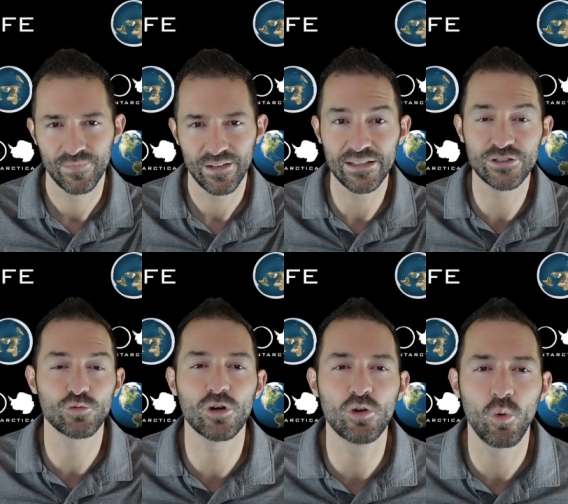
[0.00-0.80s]
It's
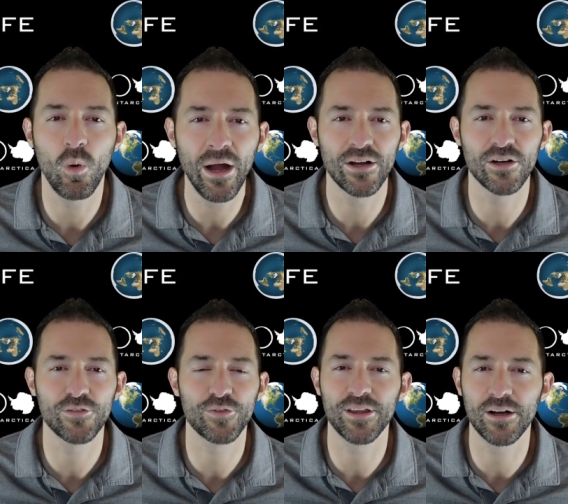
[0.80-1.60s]
required
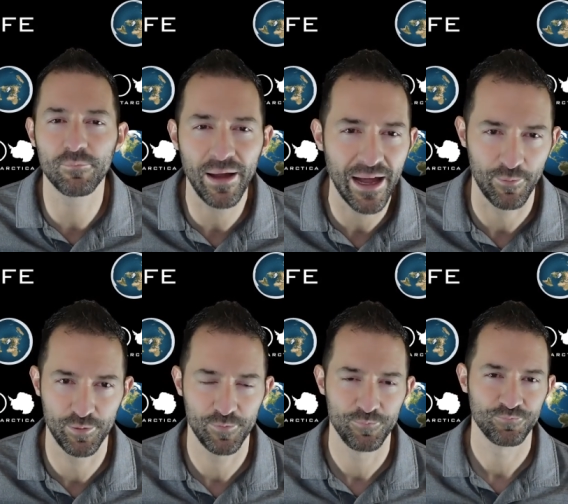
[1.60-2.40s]
for their map.
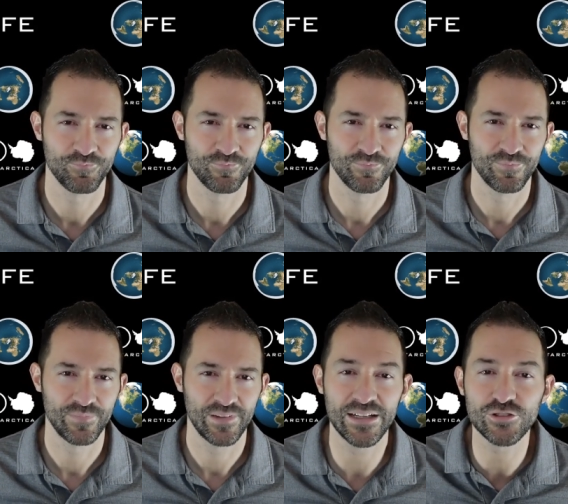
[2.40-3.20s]

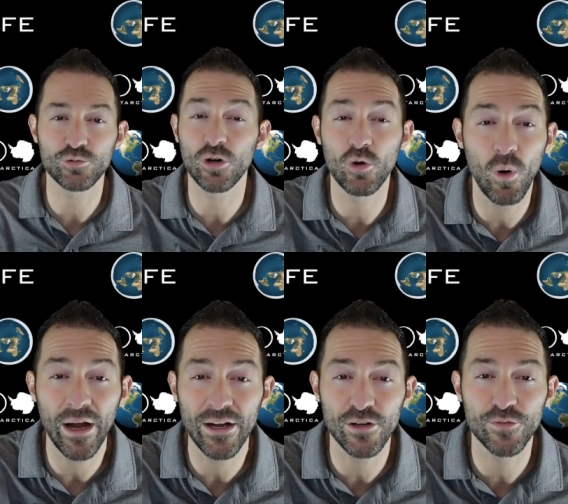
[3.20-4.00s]
It's
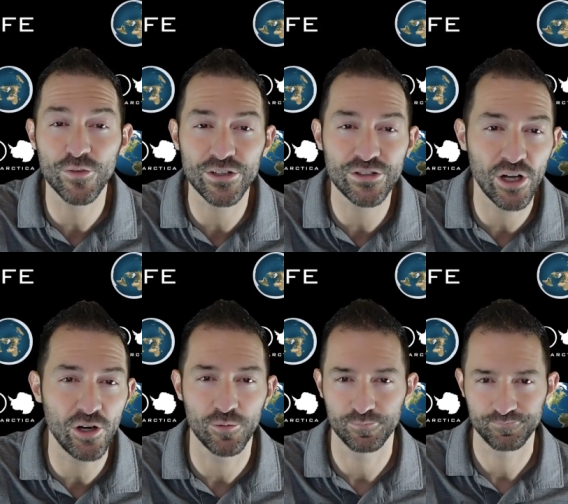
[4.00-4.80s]
required for the
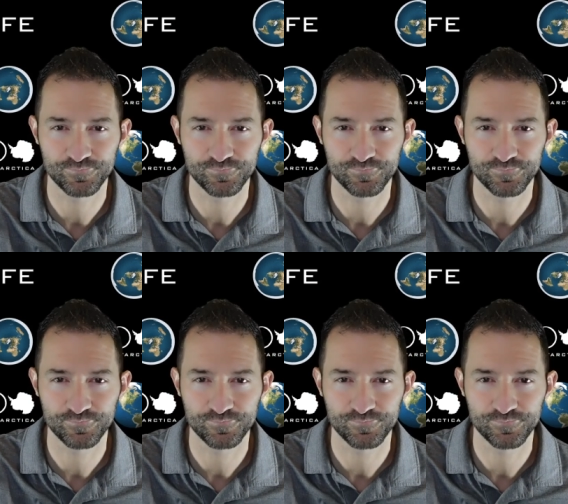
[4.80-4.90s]
dome.